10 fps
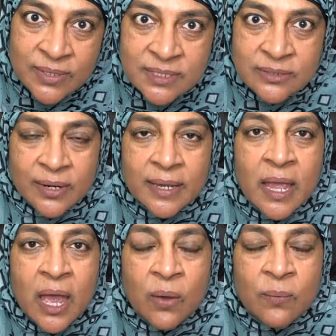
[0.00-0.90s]
this story
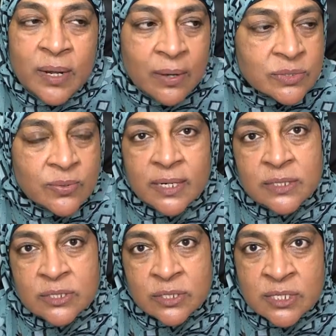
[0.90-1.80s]
when I was
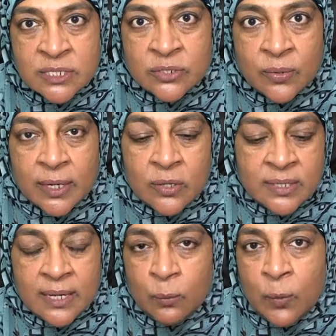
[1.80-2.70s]
writing this story, you
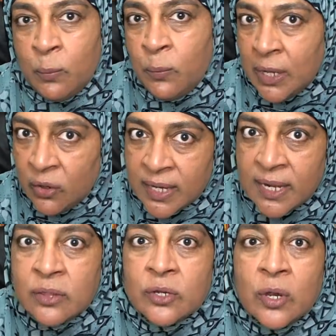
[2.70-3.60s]
see, when we look at
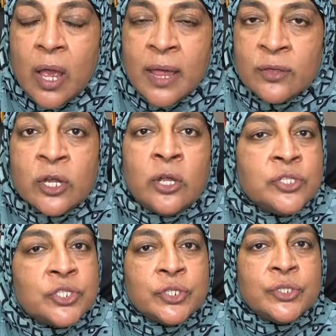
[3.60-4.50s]
other
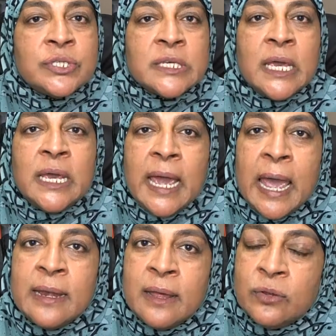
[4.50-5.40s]
cultures
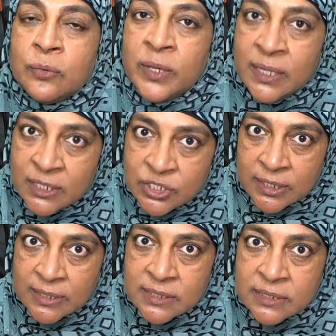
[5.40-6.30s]
and other
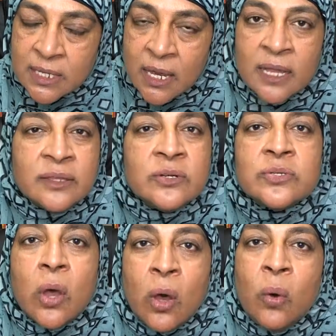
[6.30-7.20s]
religions, there's
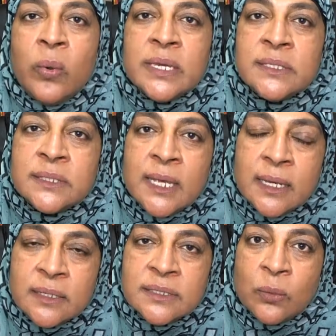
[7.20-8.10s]
always
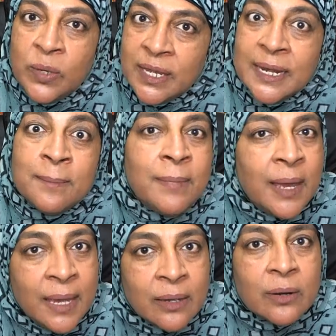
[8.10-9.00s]
things that we can
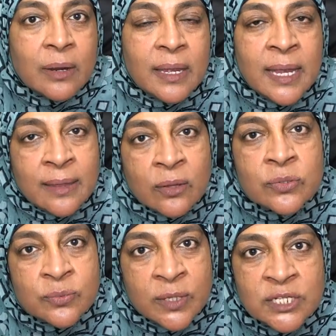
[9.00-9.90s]
admire in
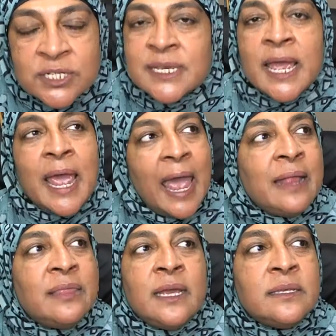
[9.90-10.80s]
those religions
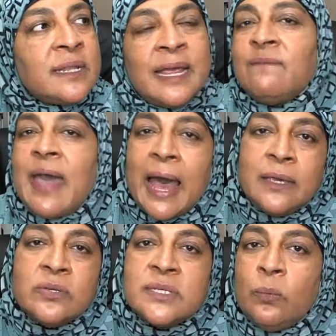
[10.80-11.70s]
and things like
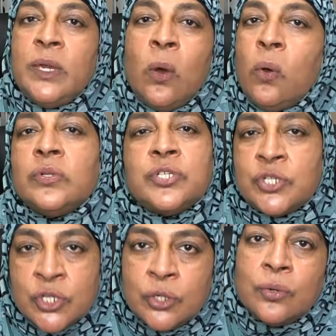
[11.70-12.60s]
values that we hold
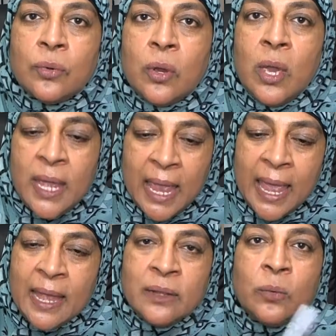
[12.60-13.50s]
too.
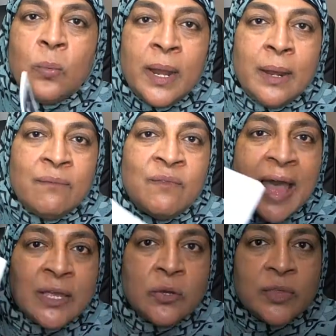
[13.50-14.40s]
And the one
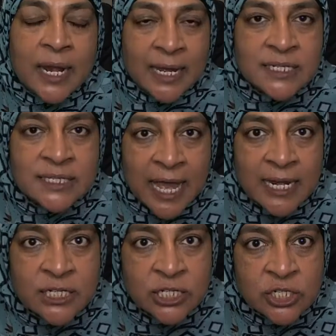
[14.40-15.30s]
value that I
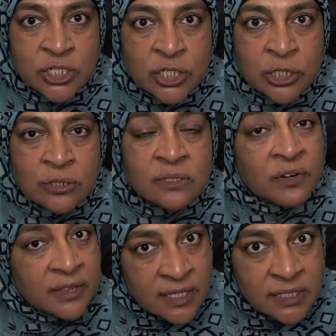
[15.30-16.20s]
decided to choose
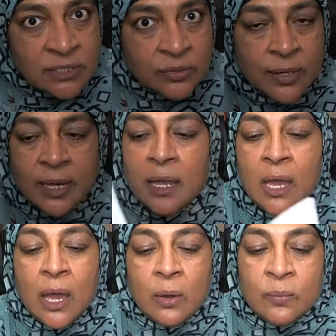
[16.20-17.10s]
for this story
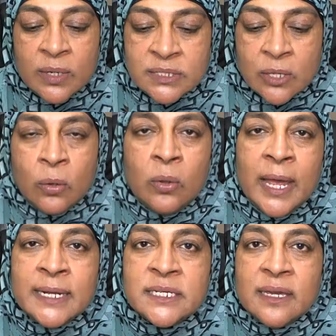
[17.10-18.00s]
was the whole
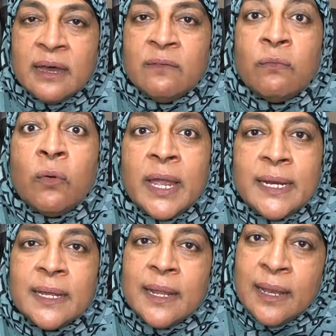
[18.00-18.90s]
idea of
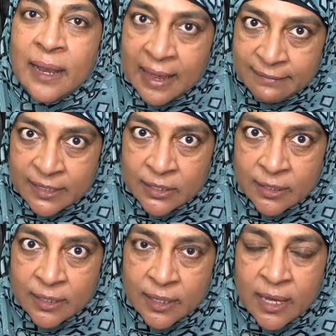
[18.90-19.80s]
right
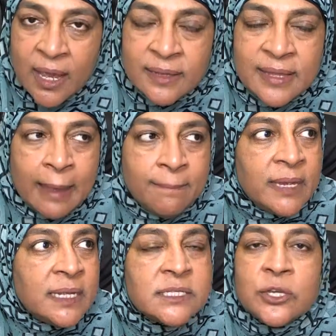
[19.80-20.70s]
livelihood. That
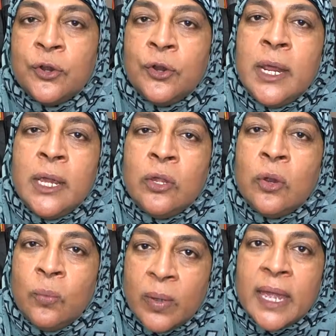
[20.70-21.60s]
means earning
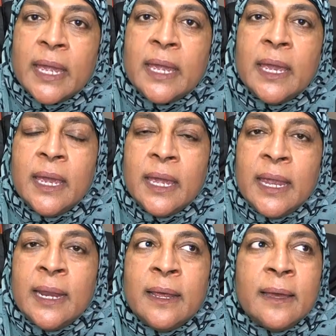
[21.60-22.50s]
your way
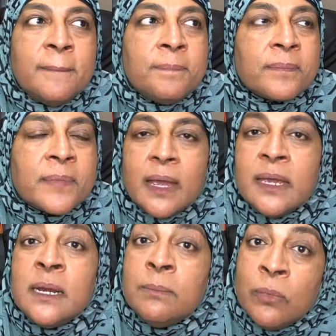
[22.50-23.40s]
in a
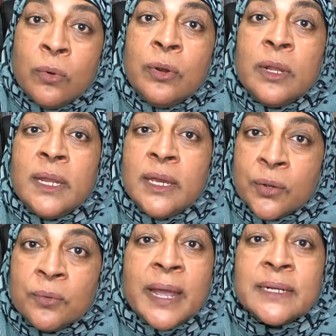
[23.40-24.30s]
morally
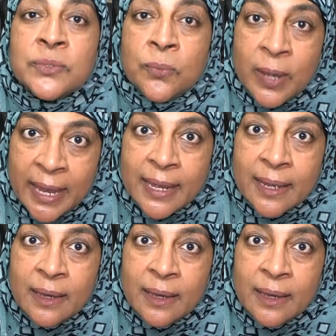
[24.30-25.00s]
correct way.